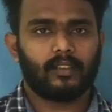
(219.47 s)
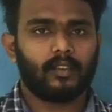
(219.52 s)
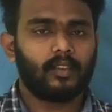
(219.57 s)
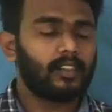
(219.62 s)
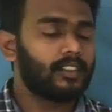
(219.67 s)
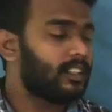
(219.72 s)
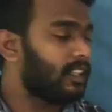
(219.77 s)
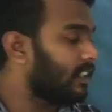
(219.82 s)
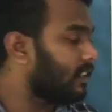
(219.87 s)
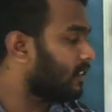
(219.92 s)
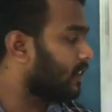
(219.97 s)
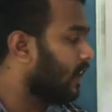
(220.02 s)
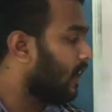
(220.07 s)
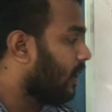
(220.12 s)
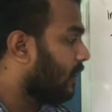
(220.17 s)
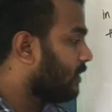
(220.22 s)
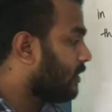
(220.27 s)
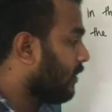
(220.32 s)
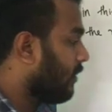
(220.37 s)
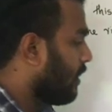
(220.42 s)
All these
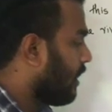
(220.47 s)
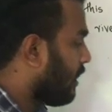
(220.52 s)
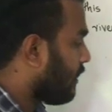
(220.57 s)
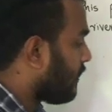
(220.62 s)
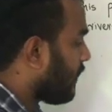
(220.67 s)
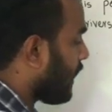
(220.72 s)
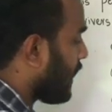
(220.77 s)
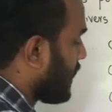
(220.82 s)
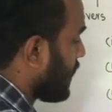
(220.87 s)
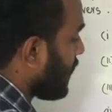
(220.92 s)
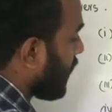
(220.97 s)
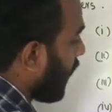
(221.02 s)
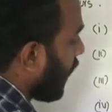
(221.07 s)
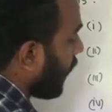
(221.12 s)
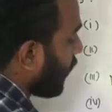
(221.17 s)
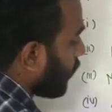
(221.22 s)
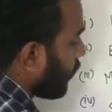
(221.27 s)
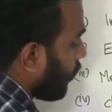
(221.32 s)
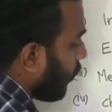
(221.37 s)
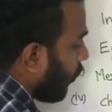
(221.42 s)
civilizations
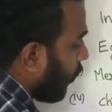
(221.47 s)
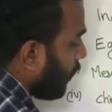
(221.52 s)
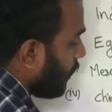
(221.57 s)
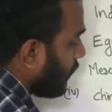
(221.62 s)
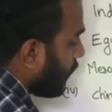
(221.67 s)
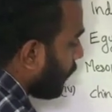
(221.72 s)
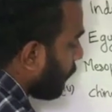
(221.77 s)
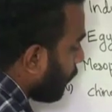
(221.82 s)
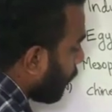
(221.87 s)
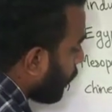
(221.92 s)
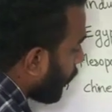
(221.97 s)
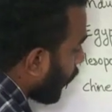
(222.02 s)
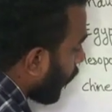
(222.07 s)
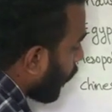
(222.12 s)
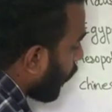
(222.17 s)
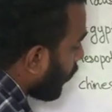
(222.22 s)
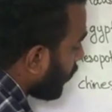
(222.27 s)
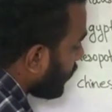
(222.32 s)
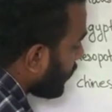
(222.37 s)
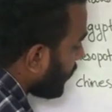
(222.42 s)
are called
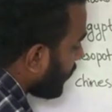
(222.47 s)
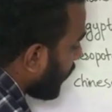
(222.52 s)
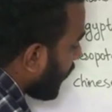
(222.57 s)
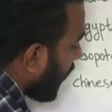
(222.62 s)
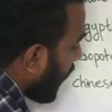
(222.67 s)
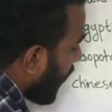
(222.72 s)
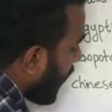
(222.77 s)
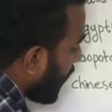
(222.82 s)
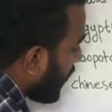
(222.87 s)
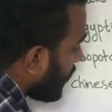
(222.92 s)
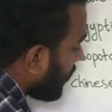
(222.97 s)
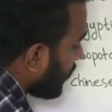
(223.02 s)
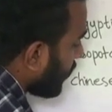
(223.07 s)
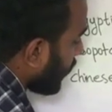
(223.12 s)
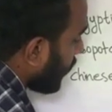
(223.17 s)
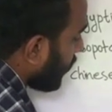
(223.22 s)
Bronze Age